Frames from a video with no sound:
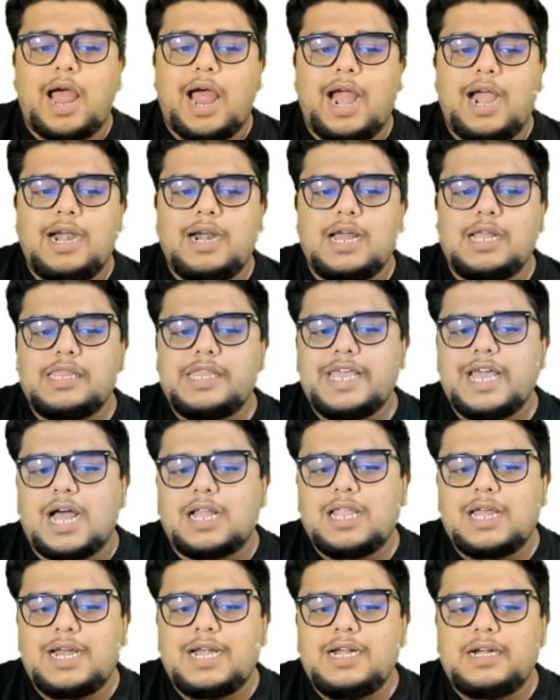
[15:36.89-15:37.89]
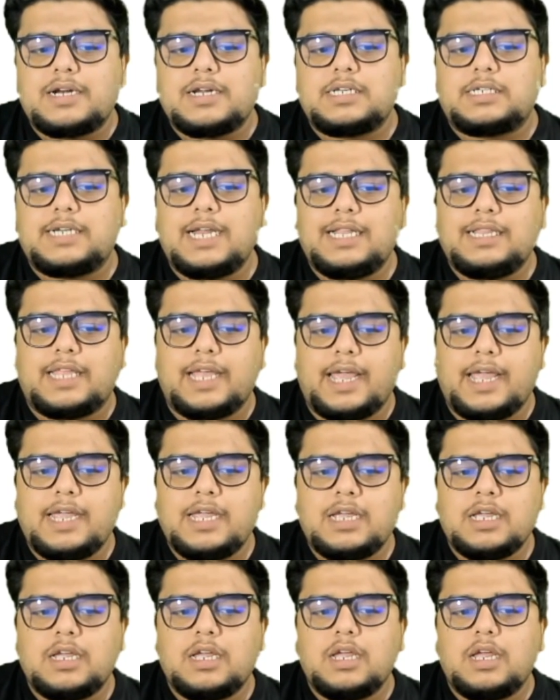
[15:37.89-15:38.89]
and the other interesting
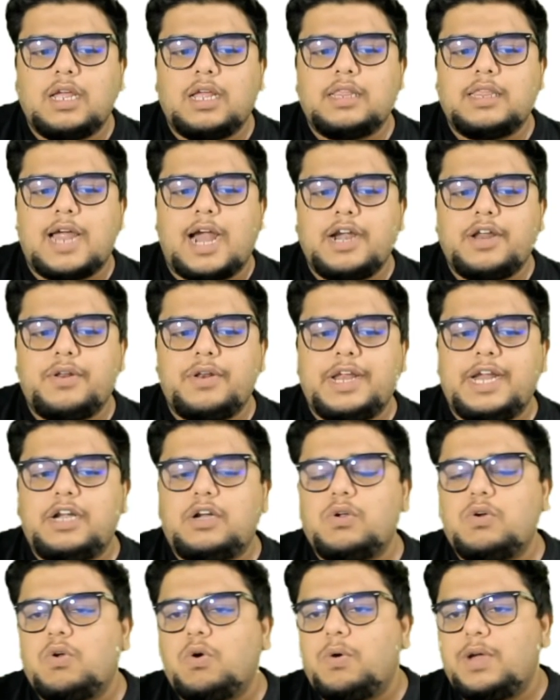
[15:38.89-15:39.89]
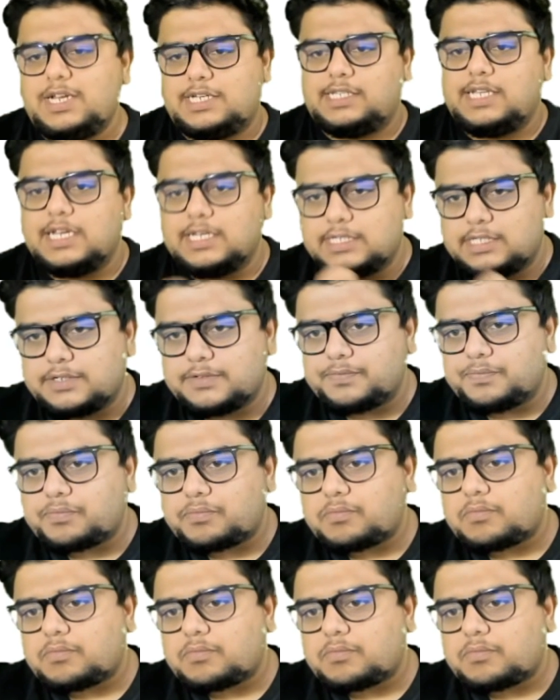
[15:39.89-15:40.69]
thing that you need to know is this.